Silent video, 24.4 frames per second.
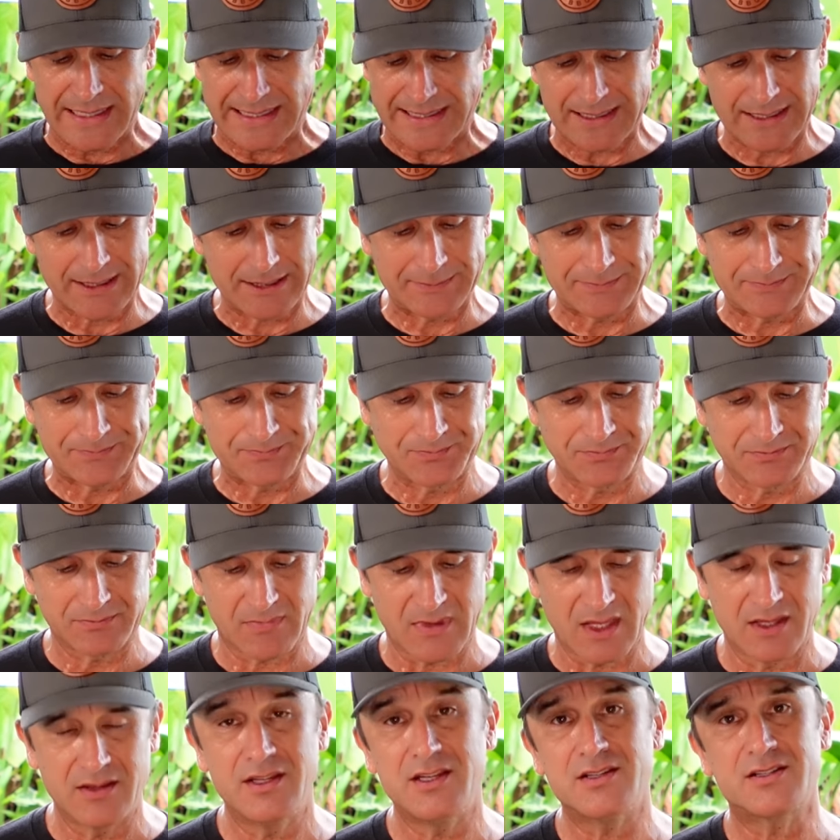Um,
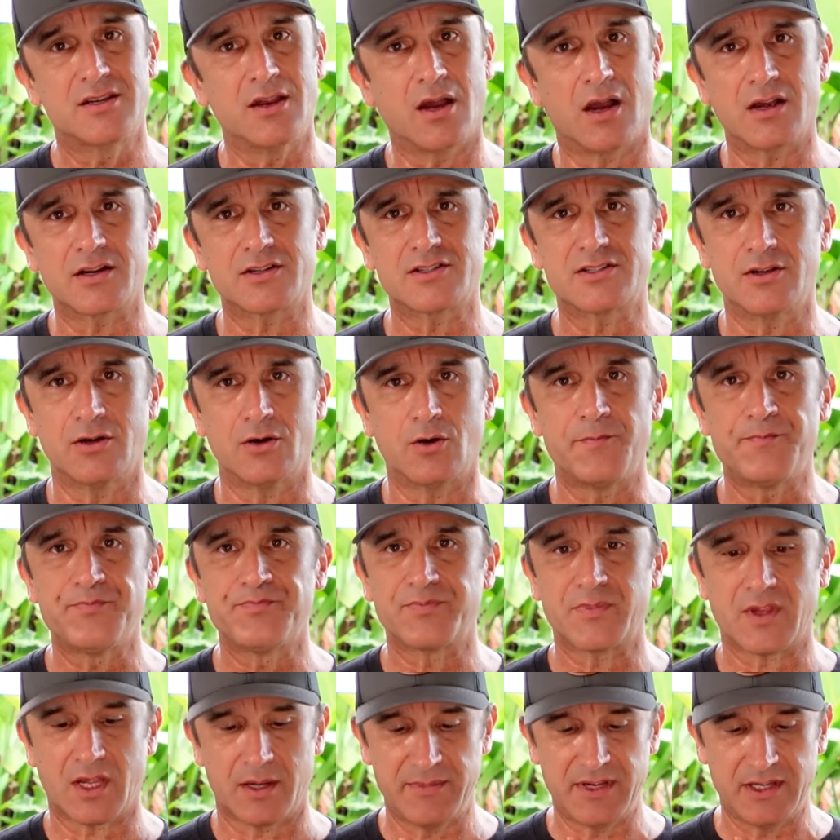these dogs, though,
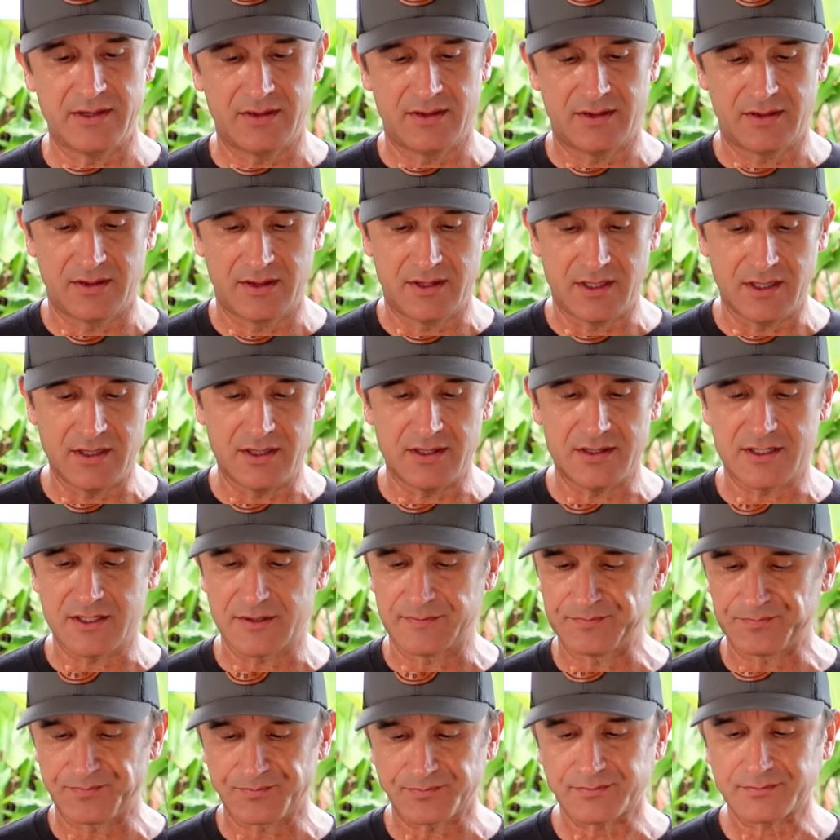I mean,
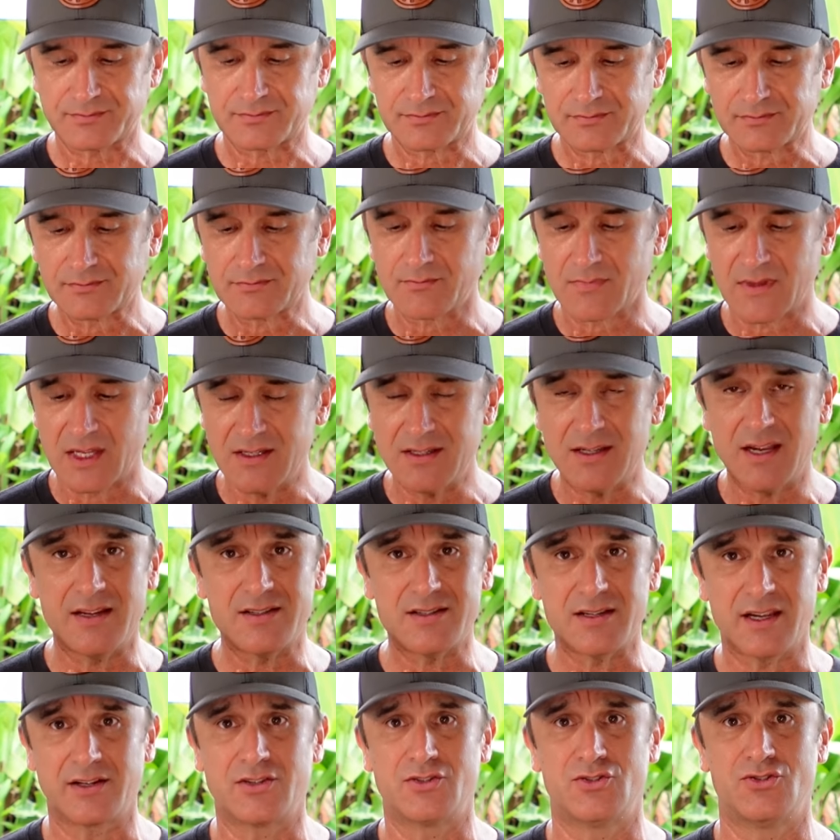these
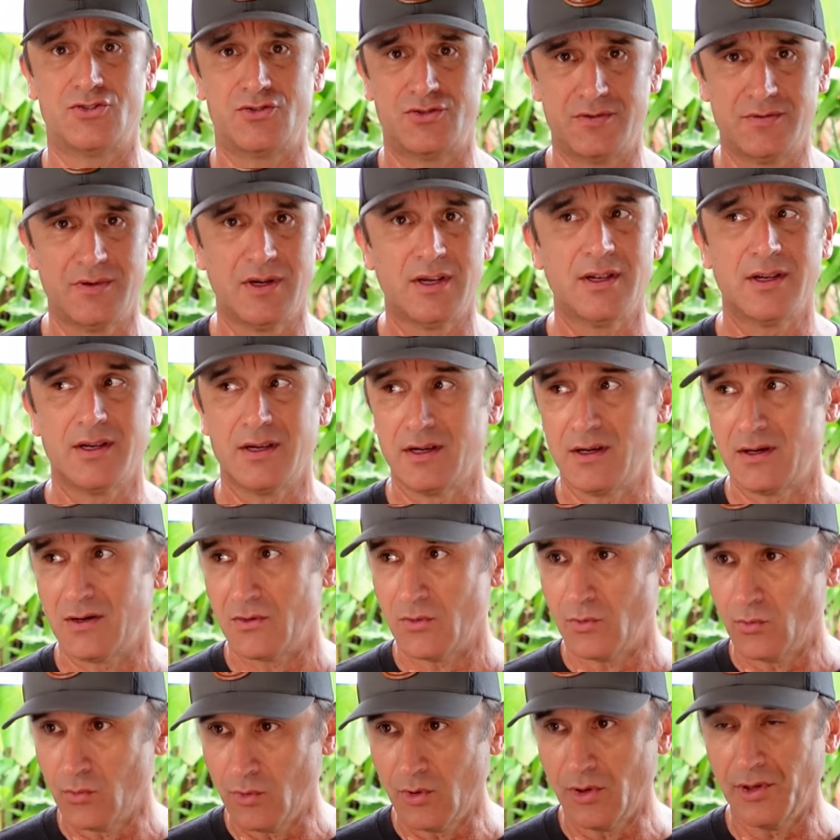taste like
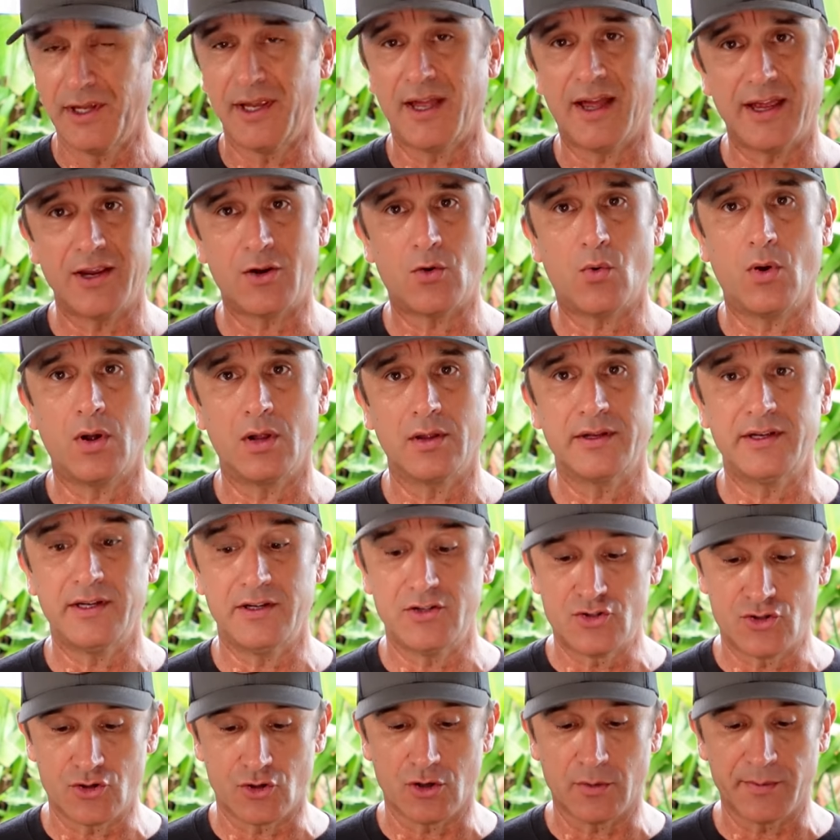really high quality
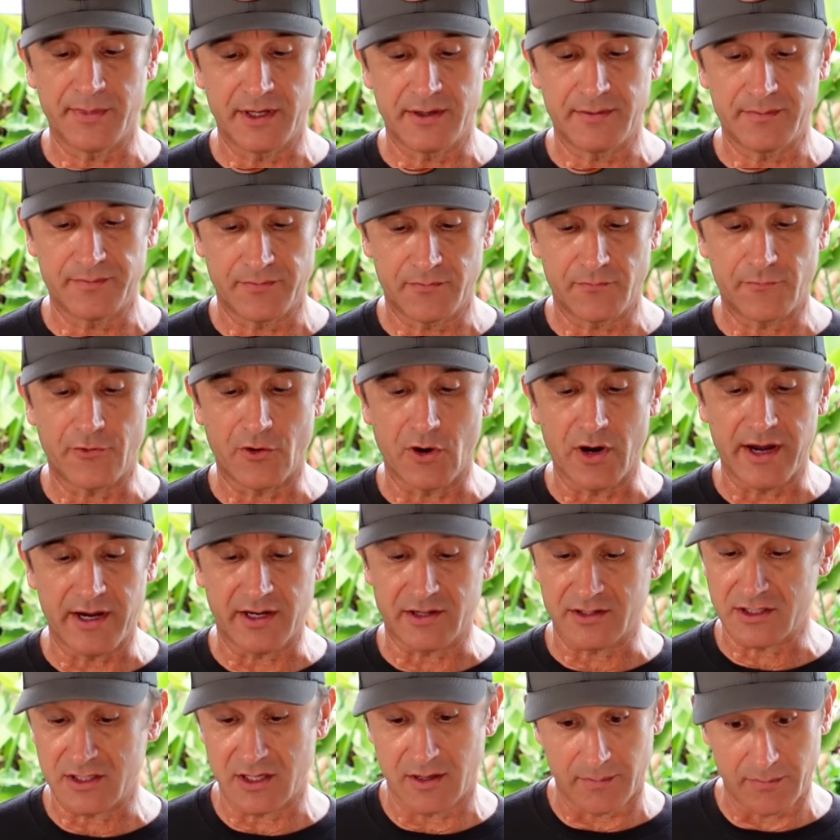German
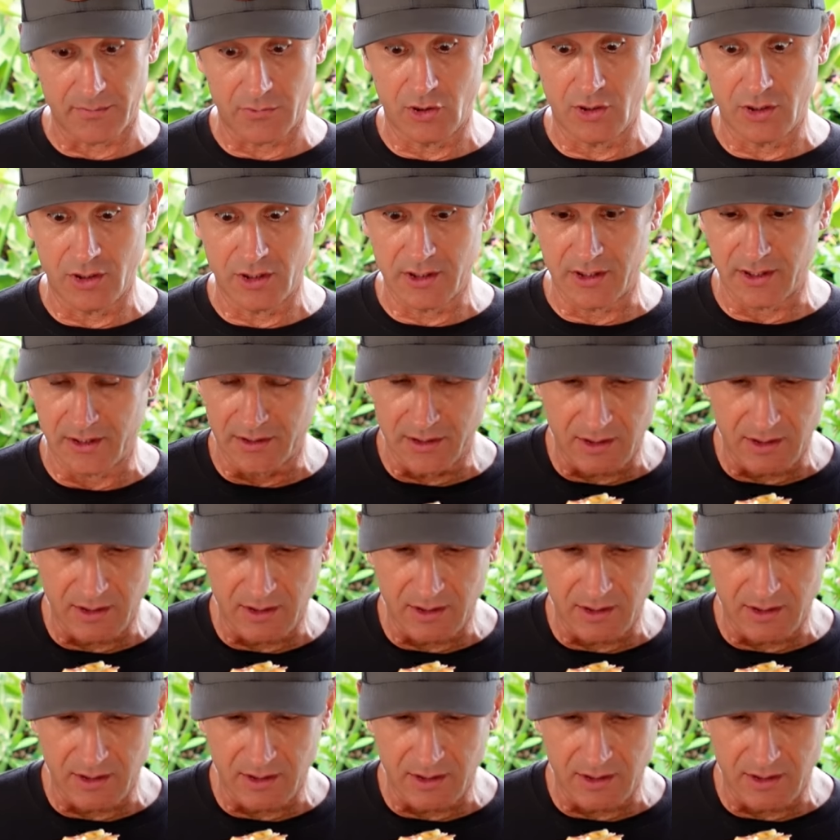Franks. Good,